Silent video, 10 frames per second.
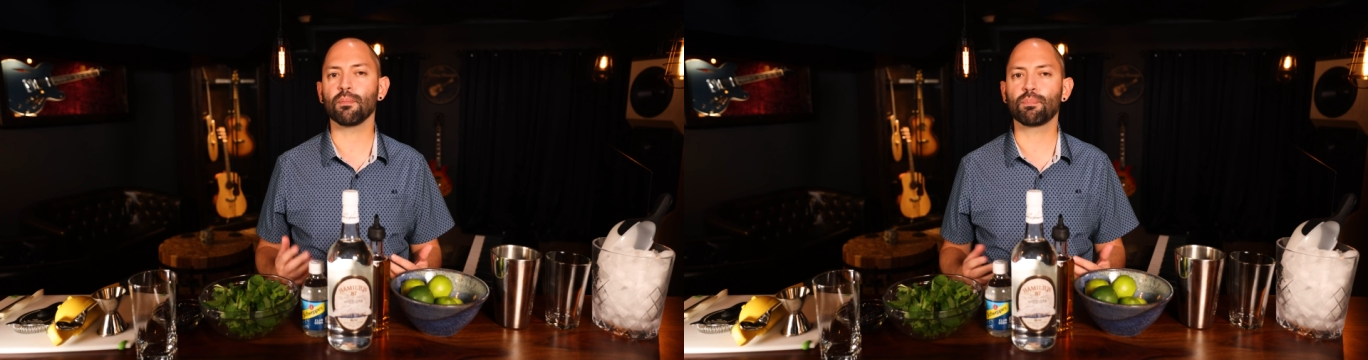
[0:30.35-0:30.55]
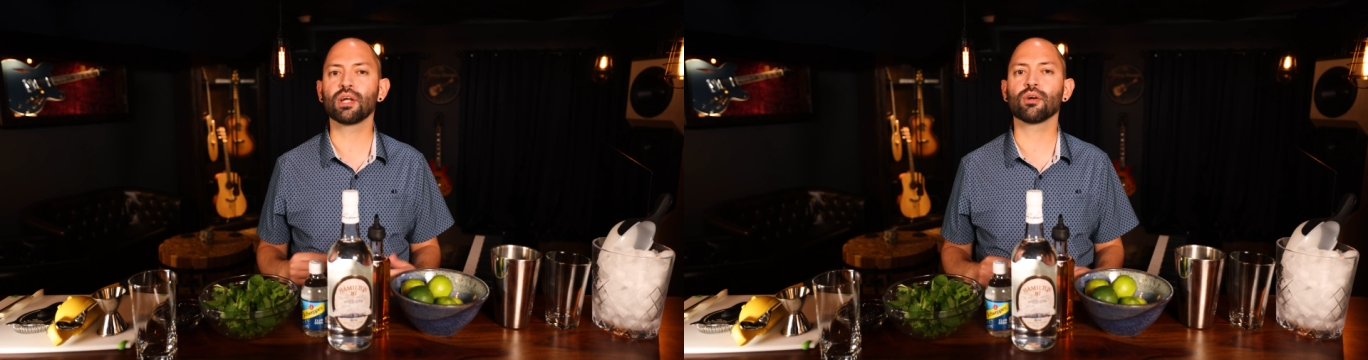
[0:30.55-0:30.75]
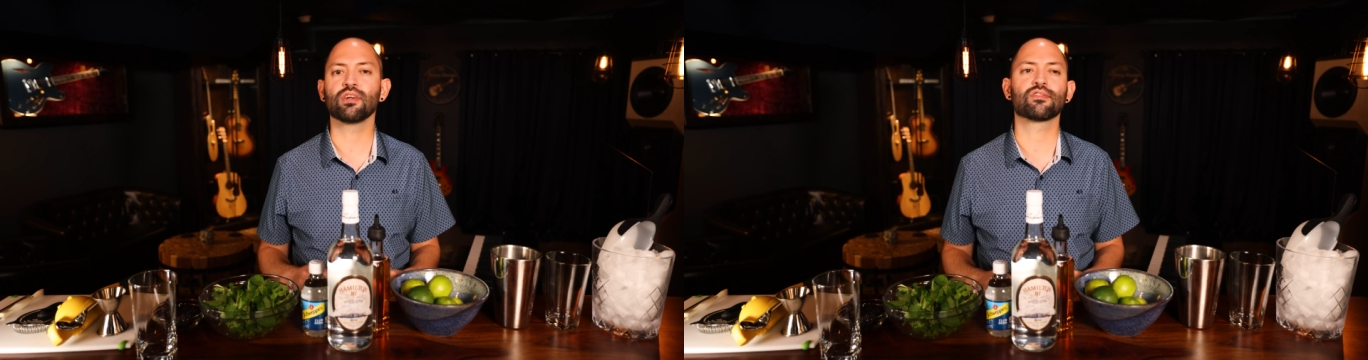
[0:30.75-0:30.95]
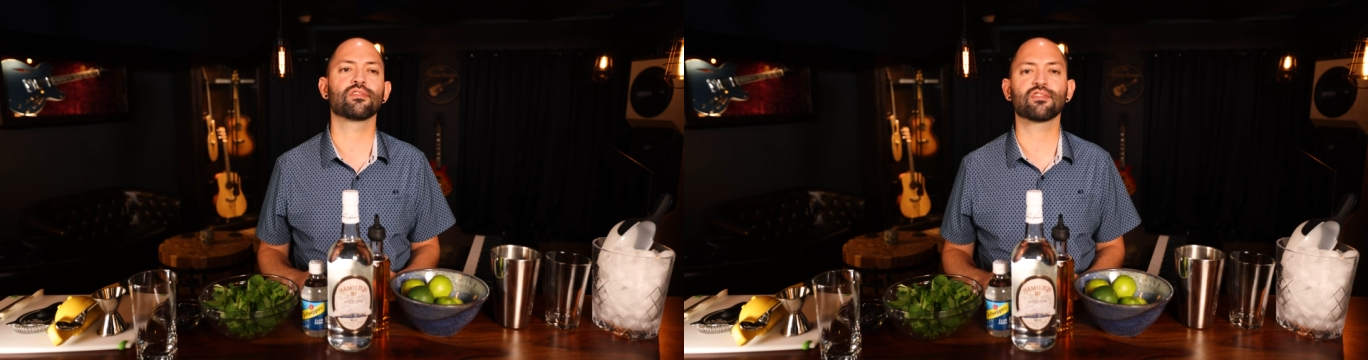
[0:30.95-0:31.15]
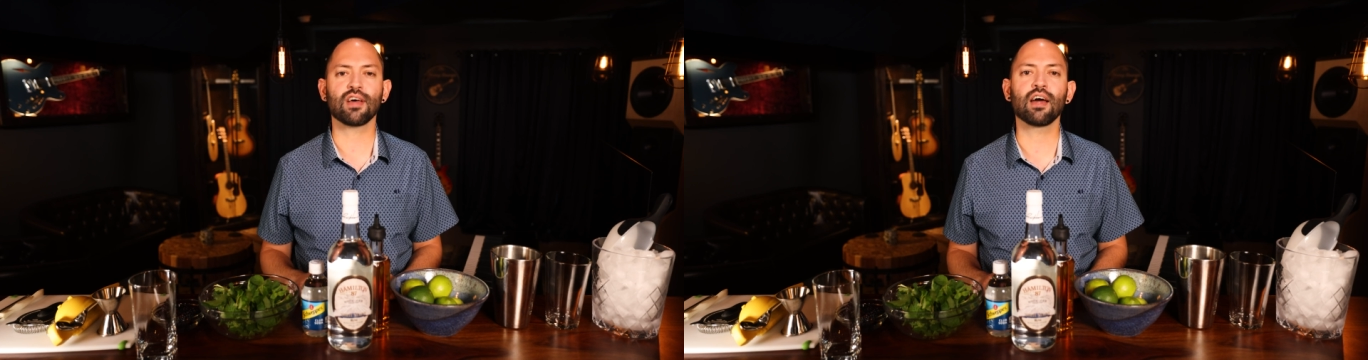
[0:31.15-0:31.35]
appearance
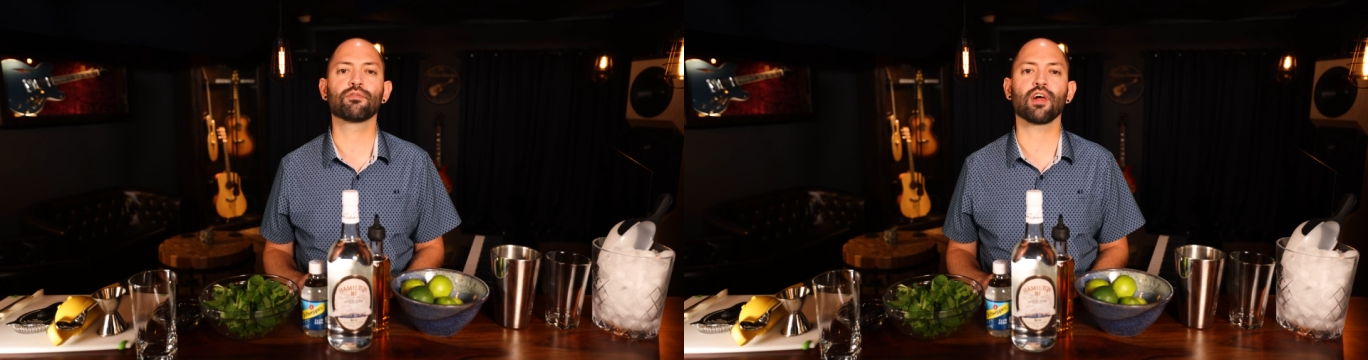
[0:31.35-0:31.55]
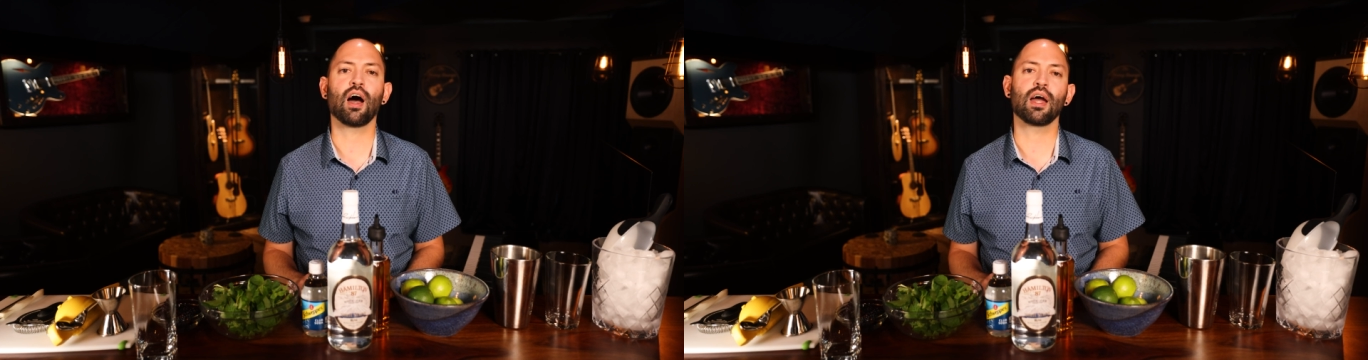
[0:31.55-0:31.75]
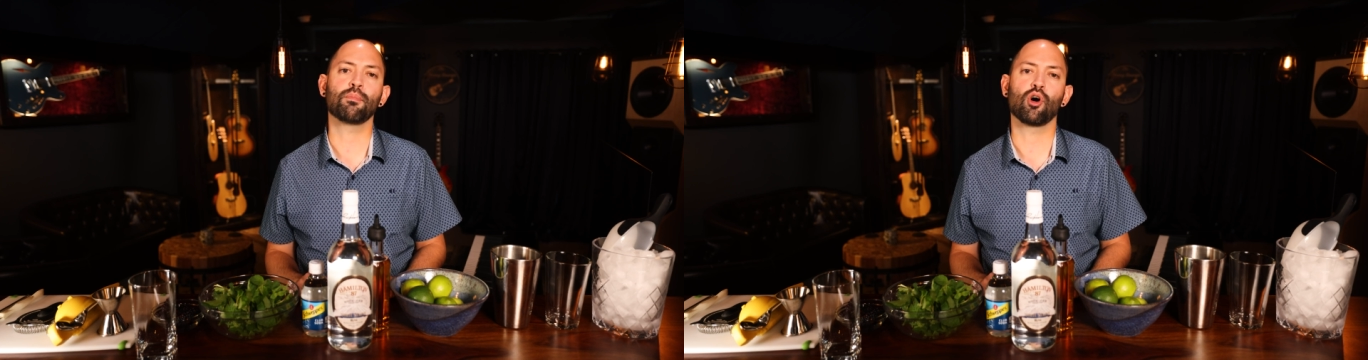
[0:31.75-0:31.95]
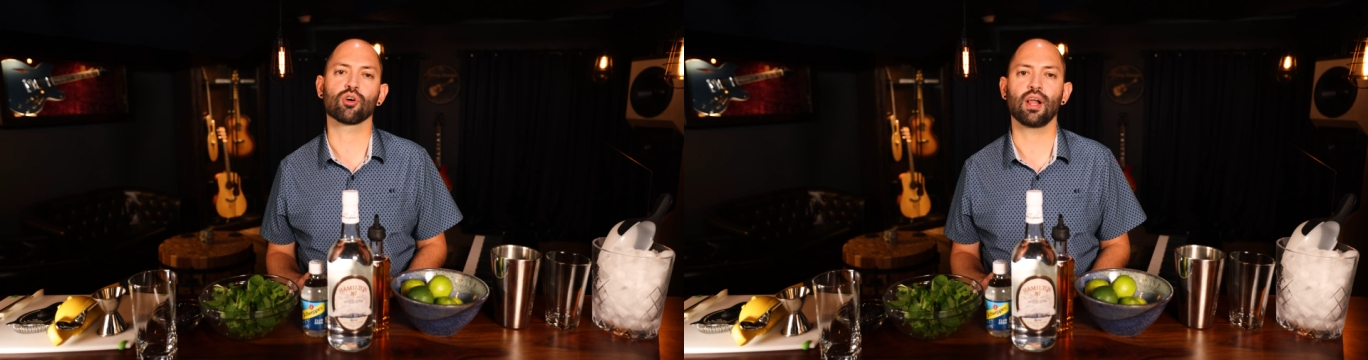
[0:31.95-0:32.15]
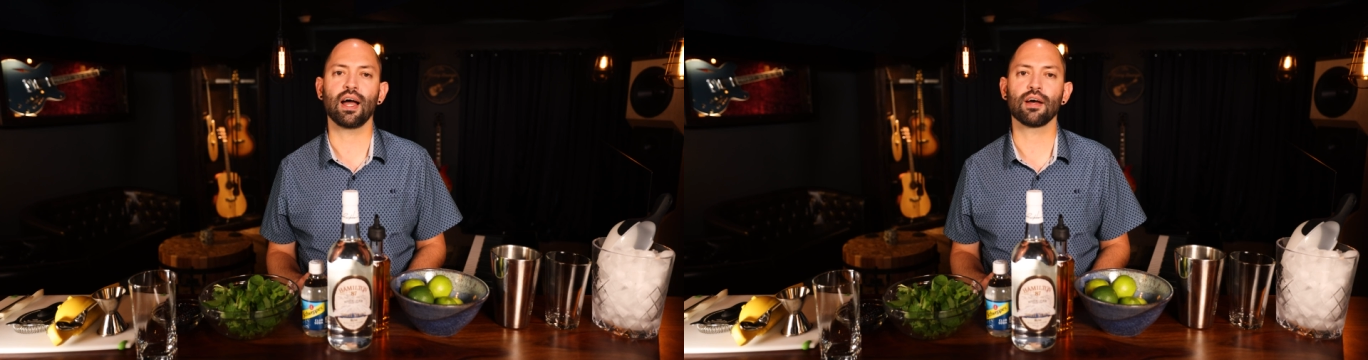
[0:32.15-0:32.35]
inside of the highball
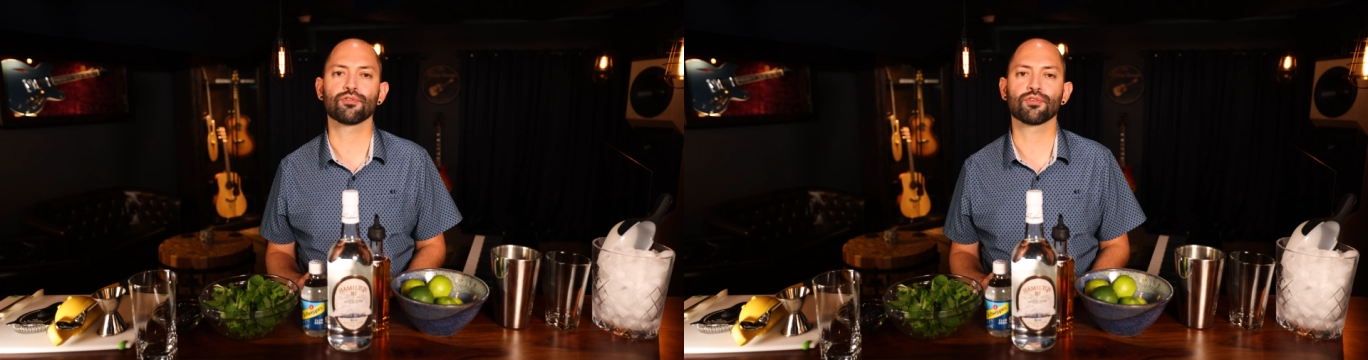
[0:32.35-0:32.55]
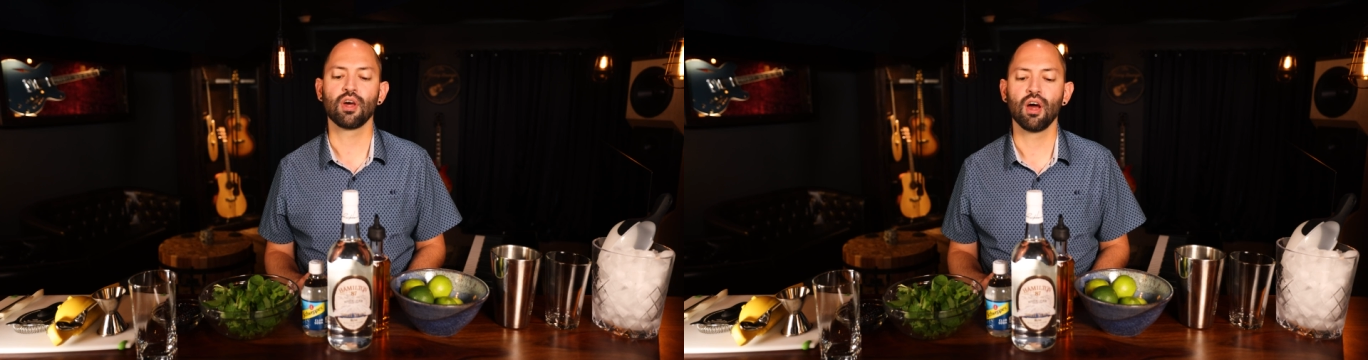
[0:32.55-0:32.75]
glass.